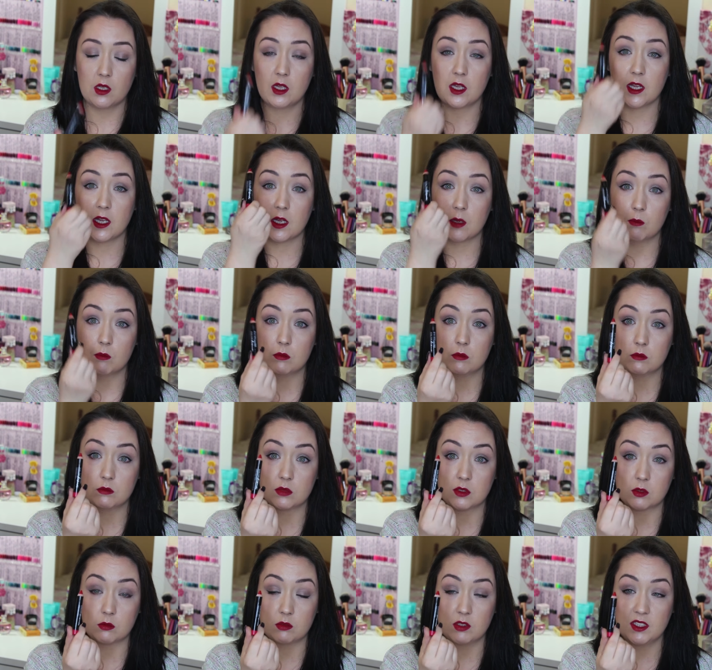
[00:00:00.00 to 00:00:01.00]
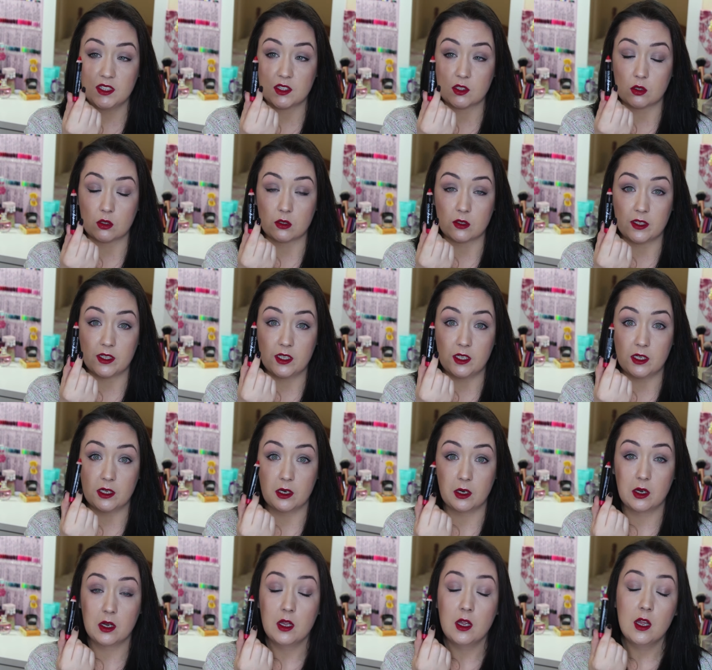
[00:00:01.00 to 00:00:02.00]
Um, so this is the colour
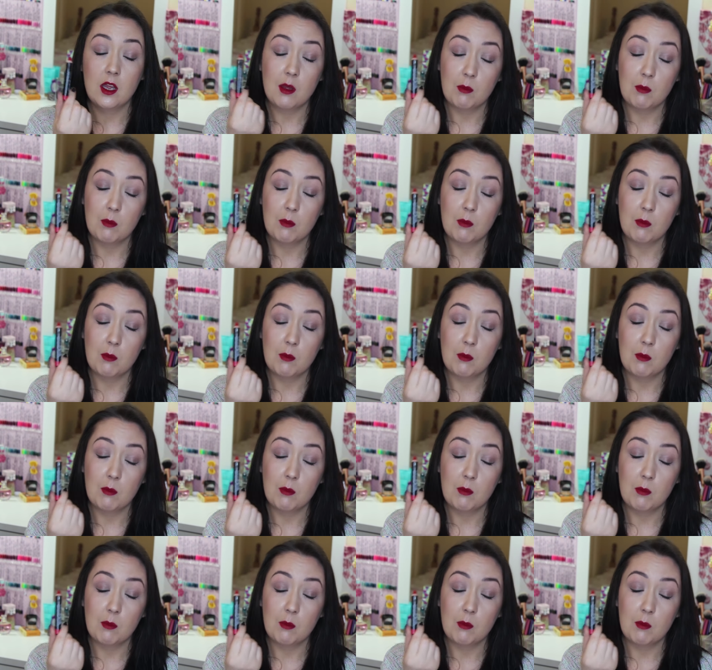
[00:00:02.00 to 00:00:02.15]
here.